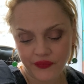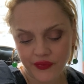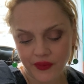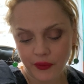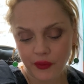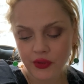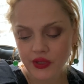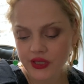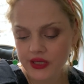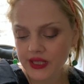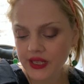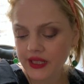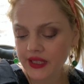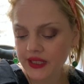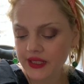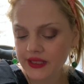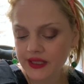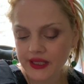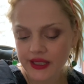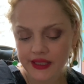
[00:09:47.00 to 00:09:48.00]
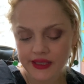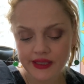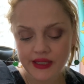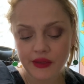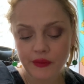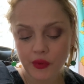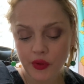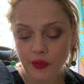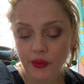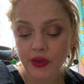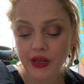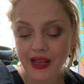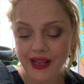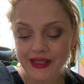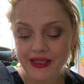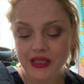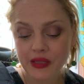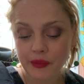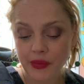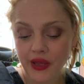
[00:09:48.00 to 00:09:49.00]
I'm going to take it into the extent where I'm going to
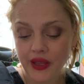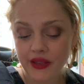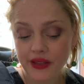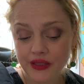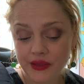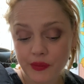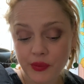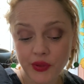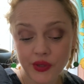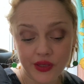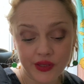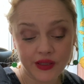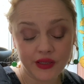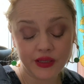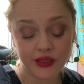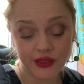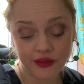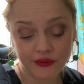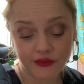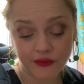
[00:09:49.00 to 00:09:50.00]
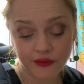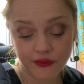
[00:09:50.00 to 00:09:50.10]
ask about this person.